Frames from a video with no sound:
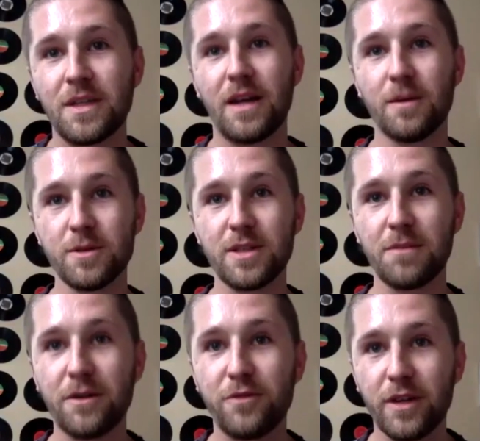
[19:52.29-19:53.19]
I was at
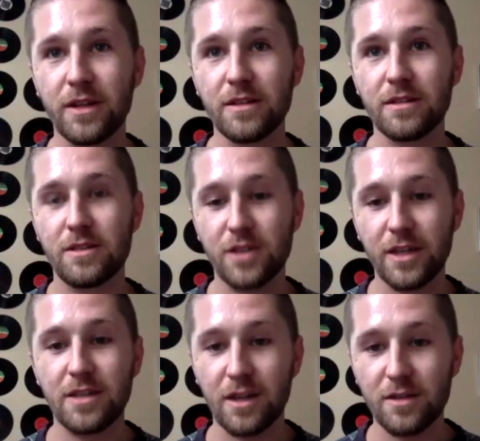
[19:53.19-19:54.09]
my friend
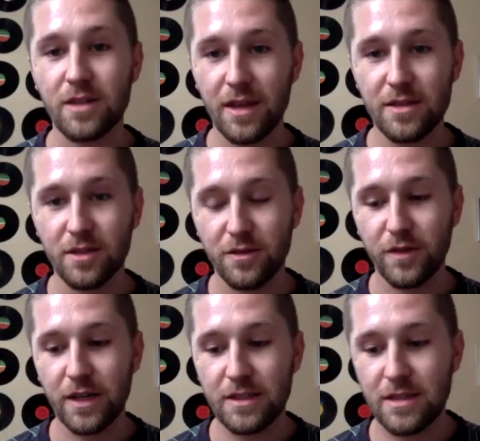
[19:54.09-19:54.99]
Jake's house, the Hazel
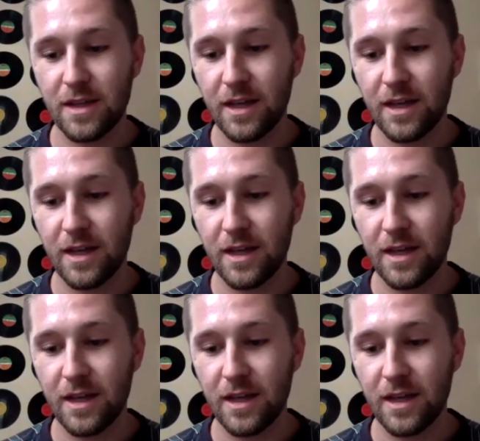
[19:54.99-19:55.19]
Effects,